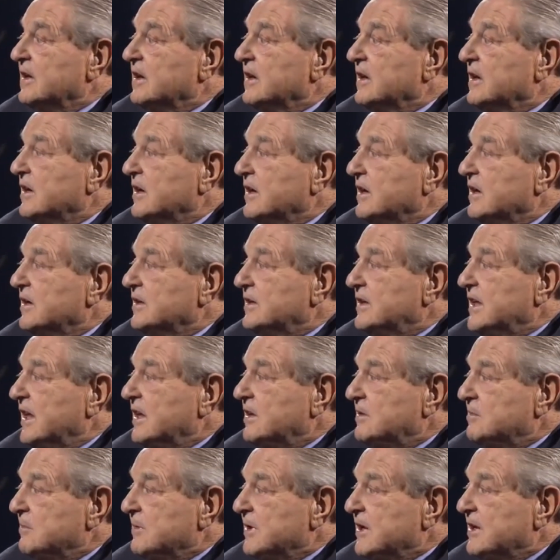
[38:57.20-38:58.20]

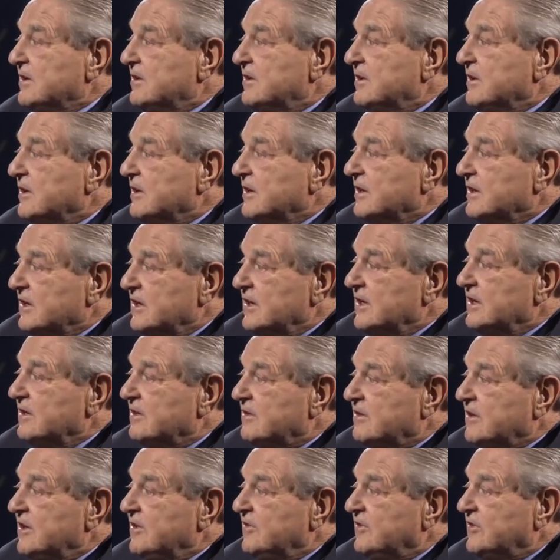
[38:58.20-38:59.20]
That meant
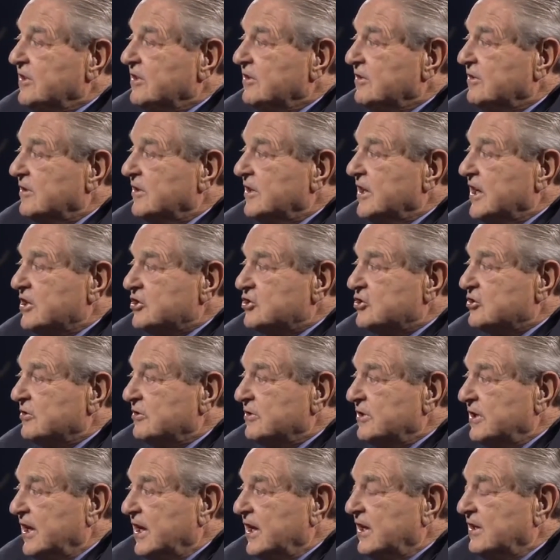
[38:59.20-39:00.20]
increasing the
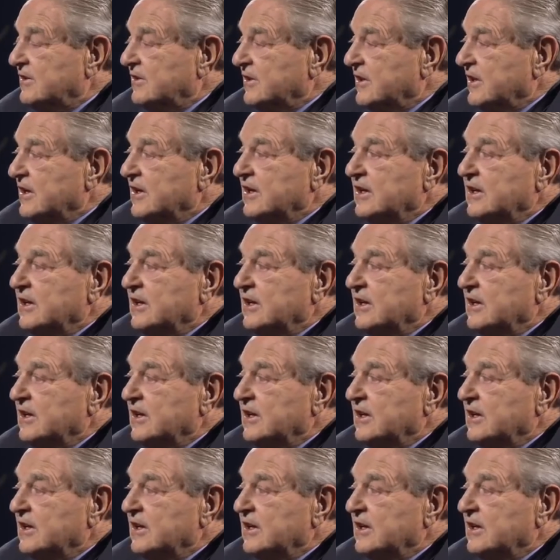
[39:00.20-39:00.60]
national debt